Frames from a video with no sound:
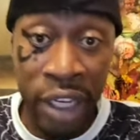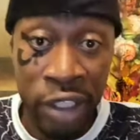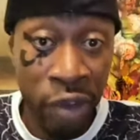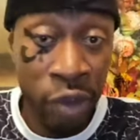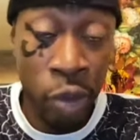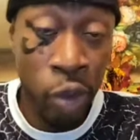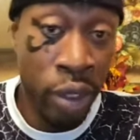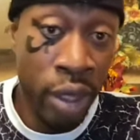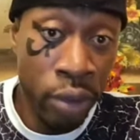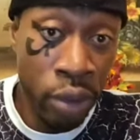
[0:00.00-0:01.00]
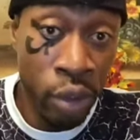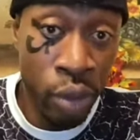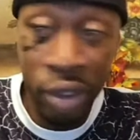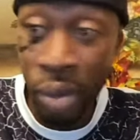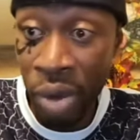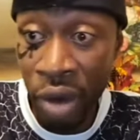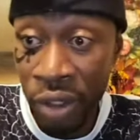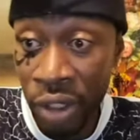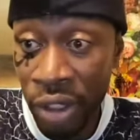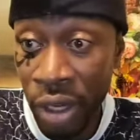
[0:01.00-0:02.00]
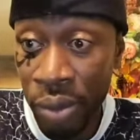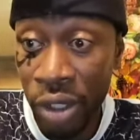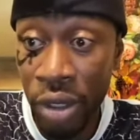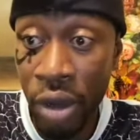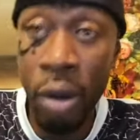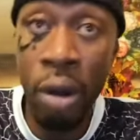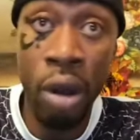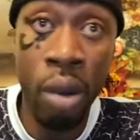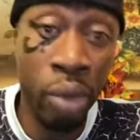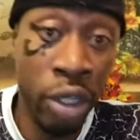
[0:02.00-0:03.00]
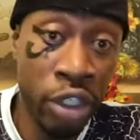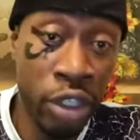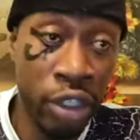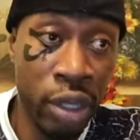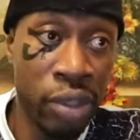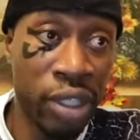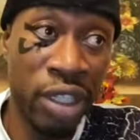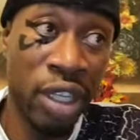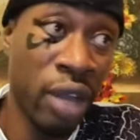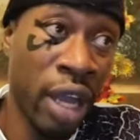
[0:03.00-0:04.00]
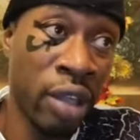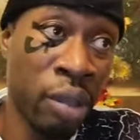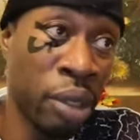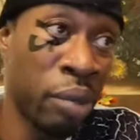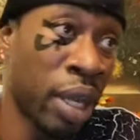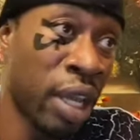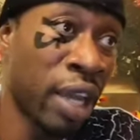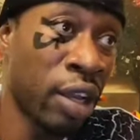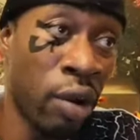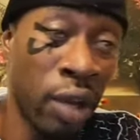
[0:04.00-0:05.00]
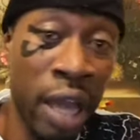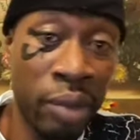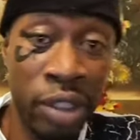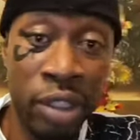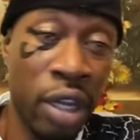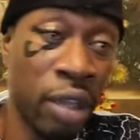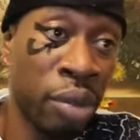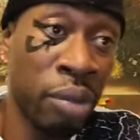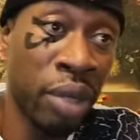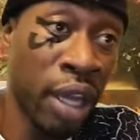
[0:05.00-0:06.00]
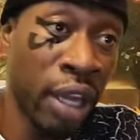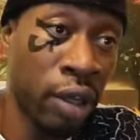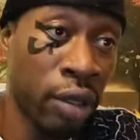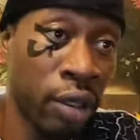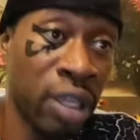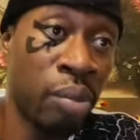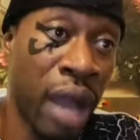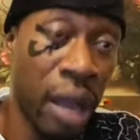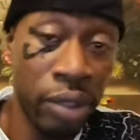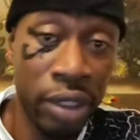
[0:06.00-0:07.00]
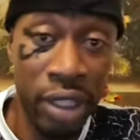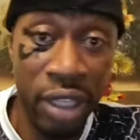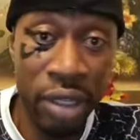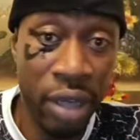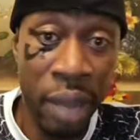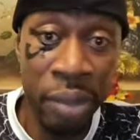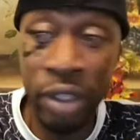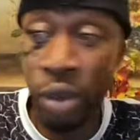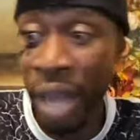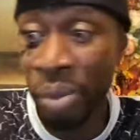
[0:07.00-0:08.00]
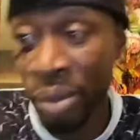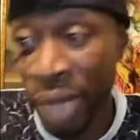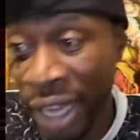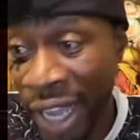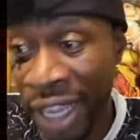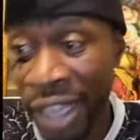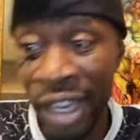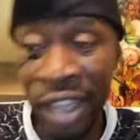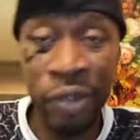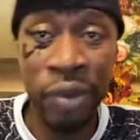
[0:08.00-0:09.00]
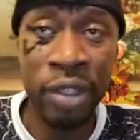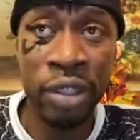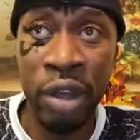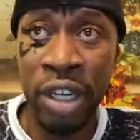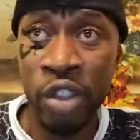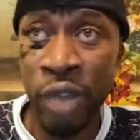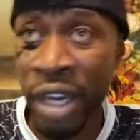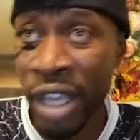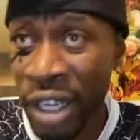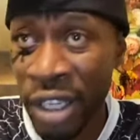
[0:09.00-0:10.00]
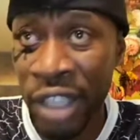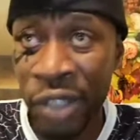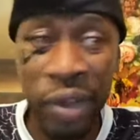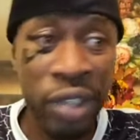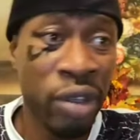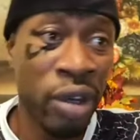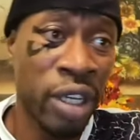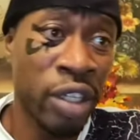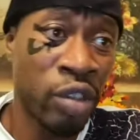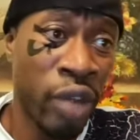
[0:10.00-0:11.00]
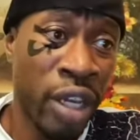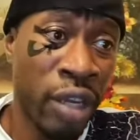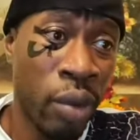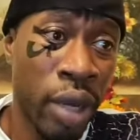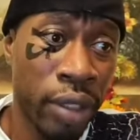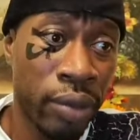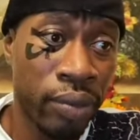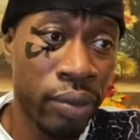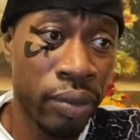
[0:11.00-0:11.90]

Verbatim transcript: And the difference between those two is a bearish assumption or a bullish assumption. And then you got other people that like call options and other people that like leap options. And then, I mean, you got people that like index funds. Are they trading index funds or are they trading what?